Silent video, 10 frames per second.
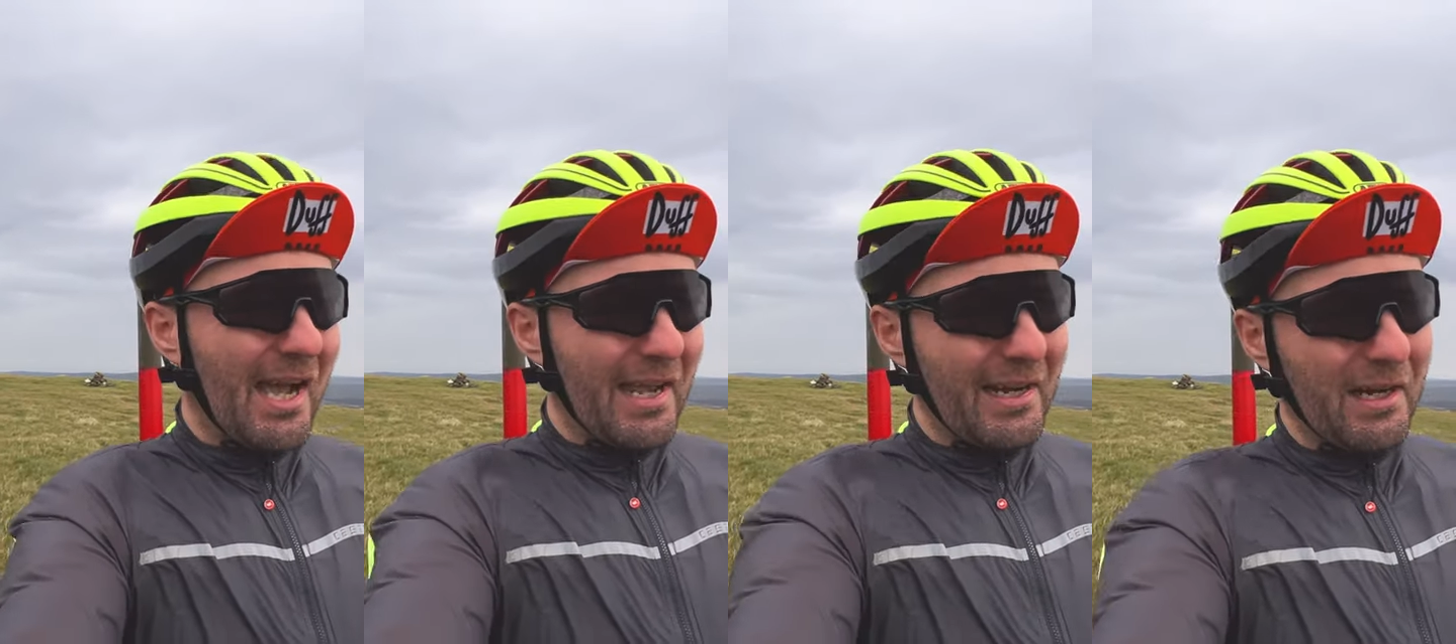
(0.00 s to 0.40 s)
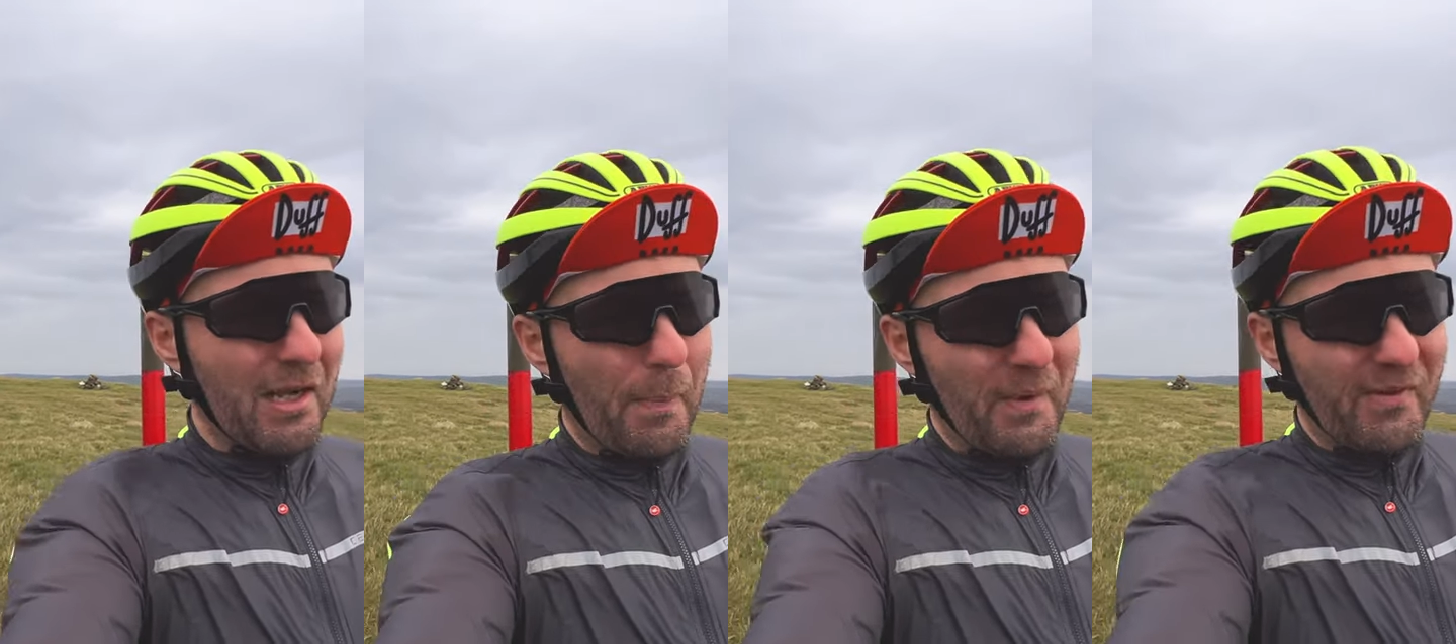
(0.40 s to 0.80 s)
And then a
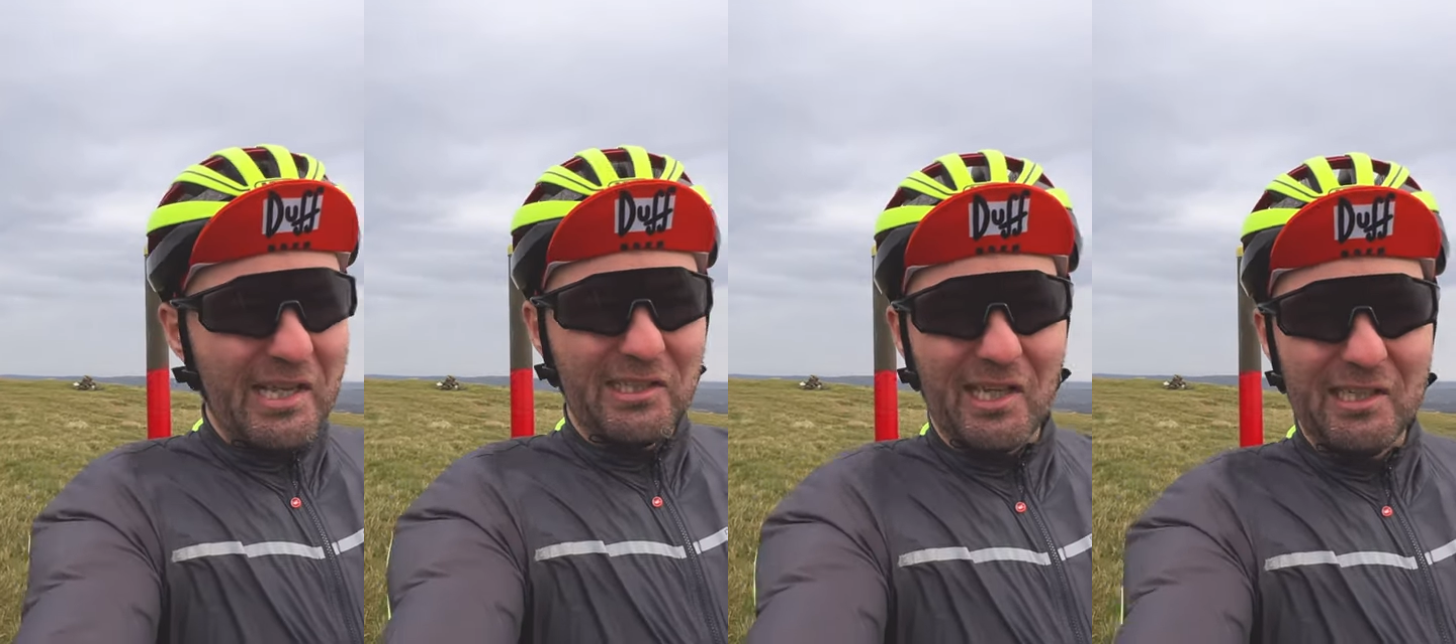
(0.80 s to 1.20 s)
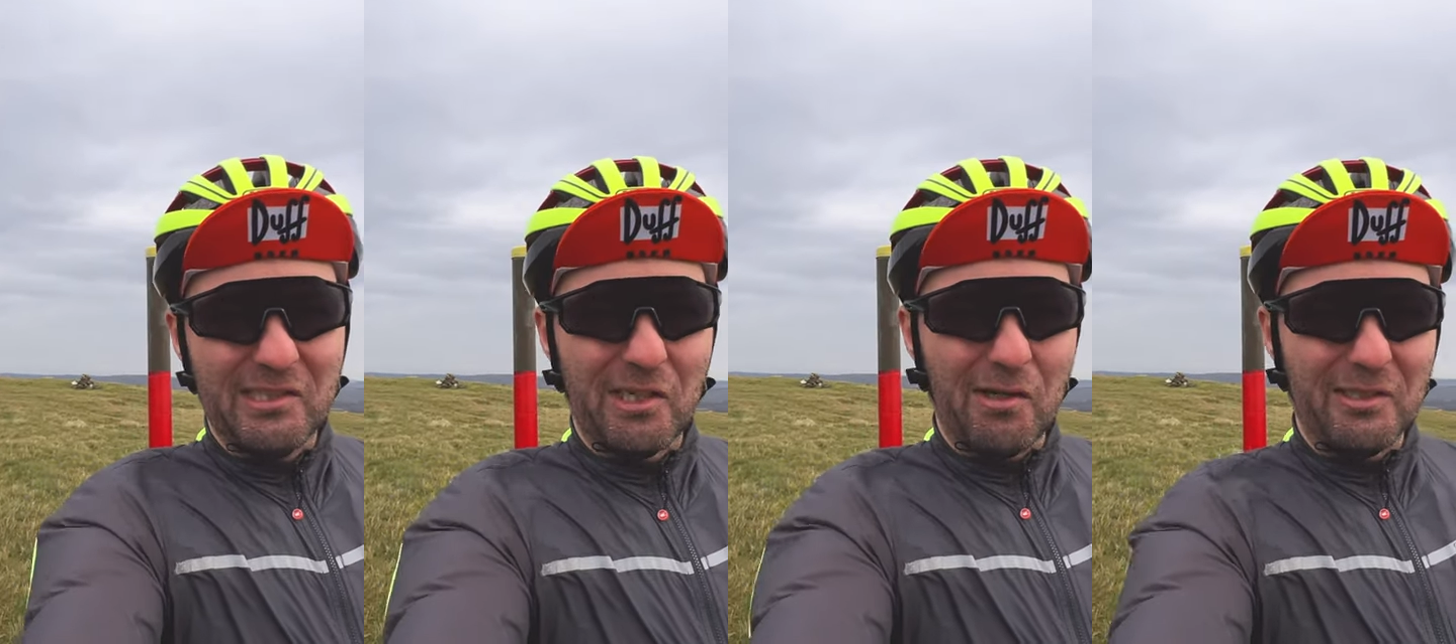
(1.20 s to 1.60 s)
couple of
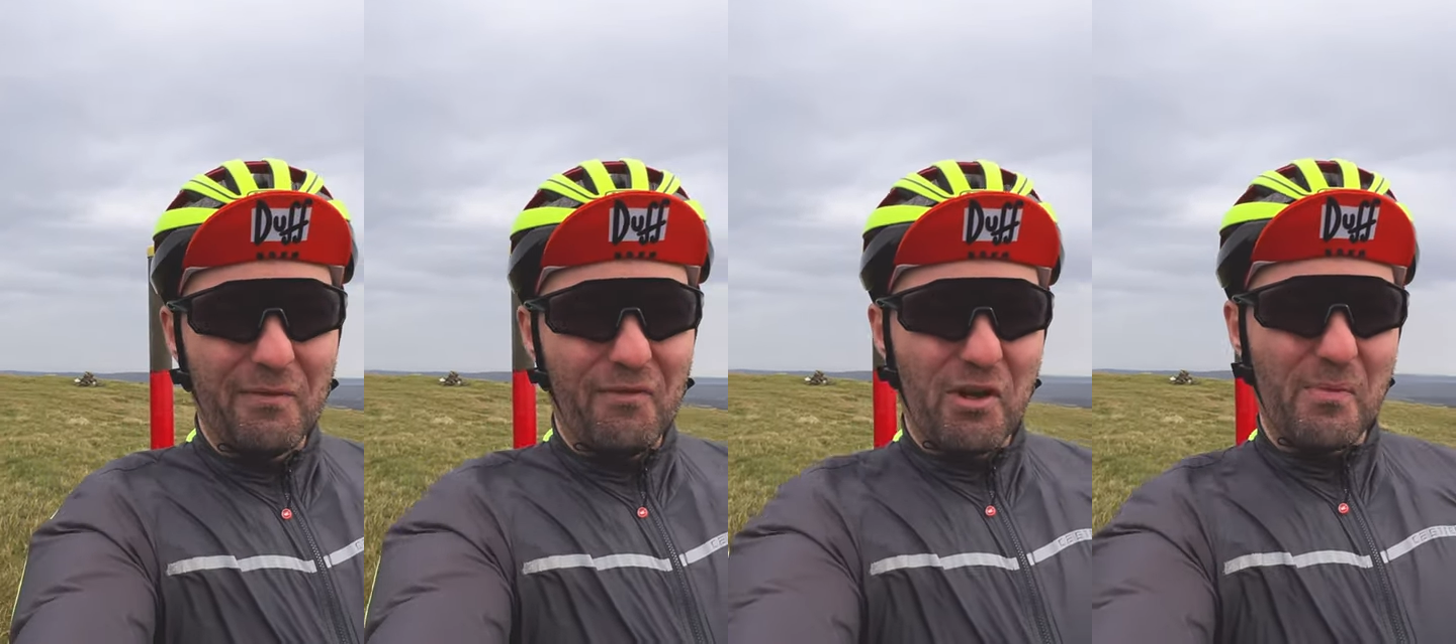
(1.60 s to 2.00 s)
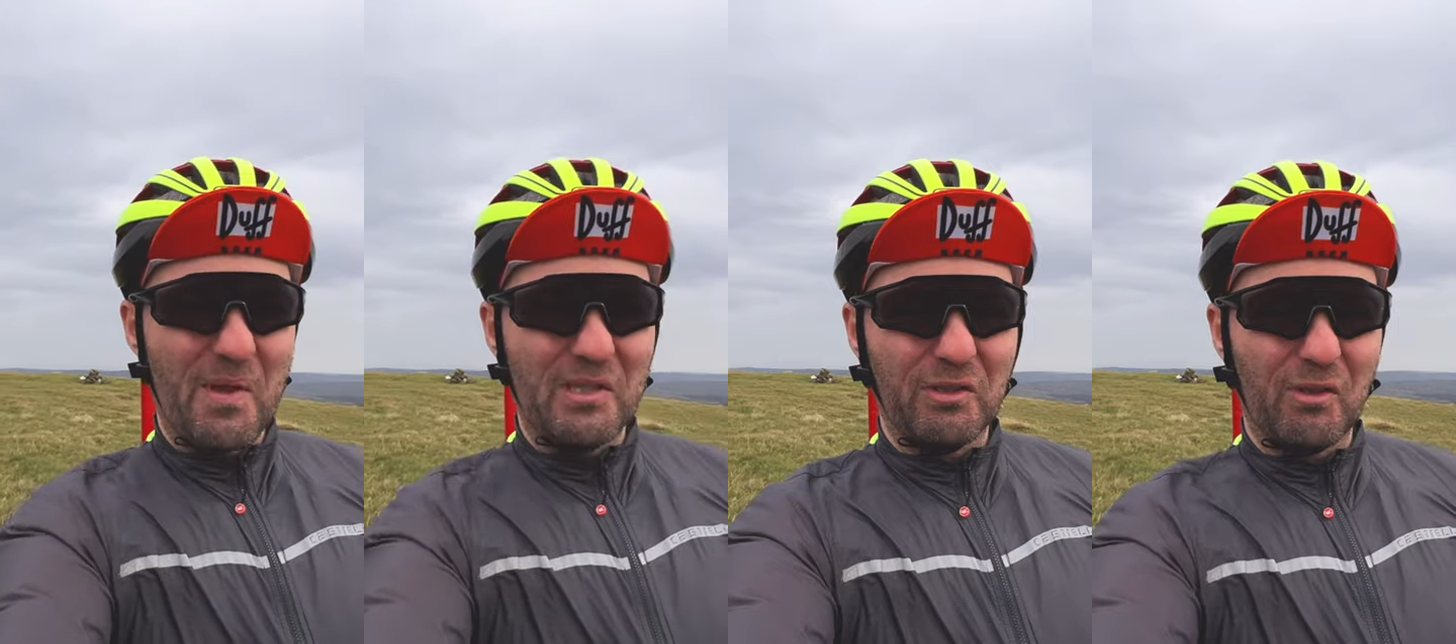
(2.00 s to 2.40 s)
18s chucked in for good
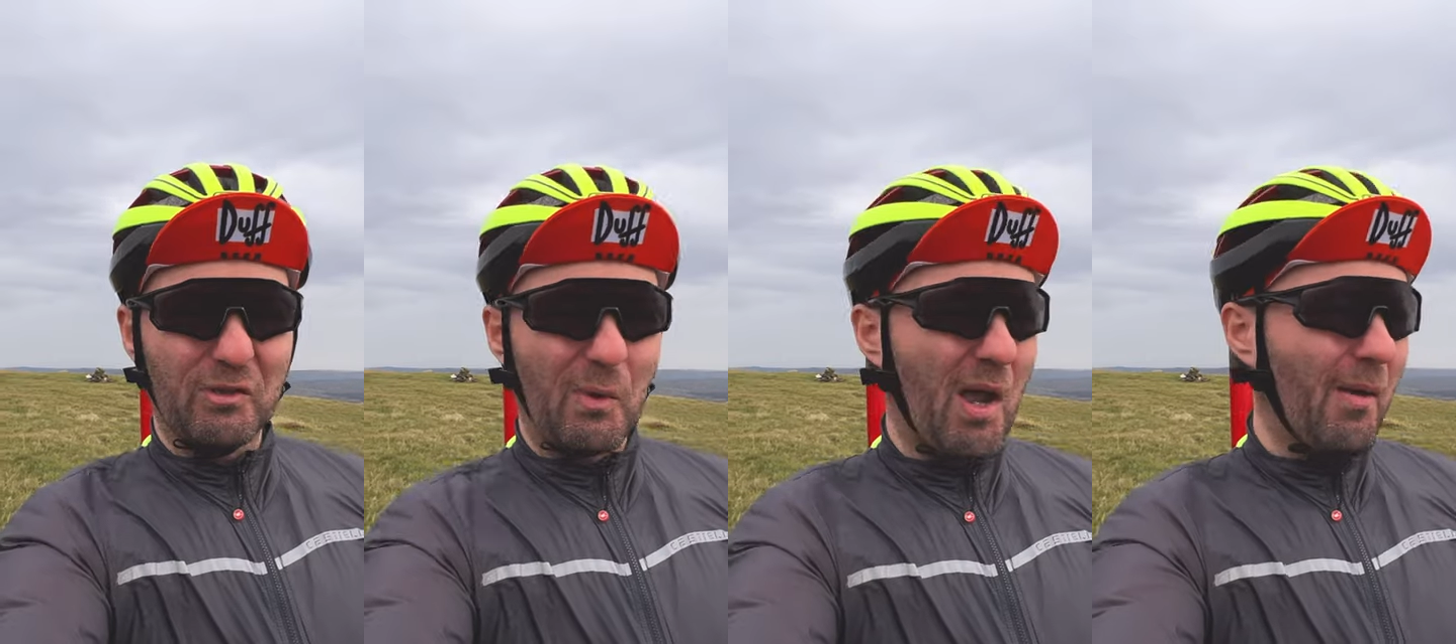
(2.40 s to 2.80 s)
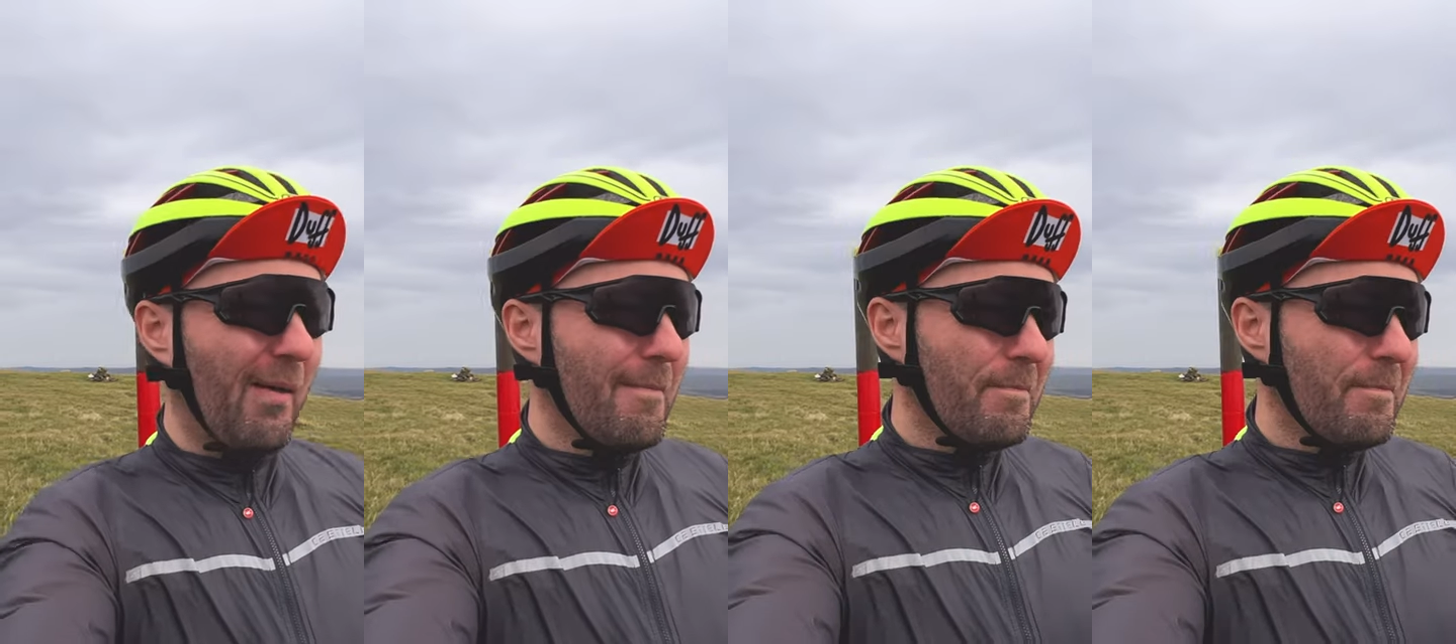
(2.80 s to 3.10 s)
measure as well.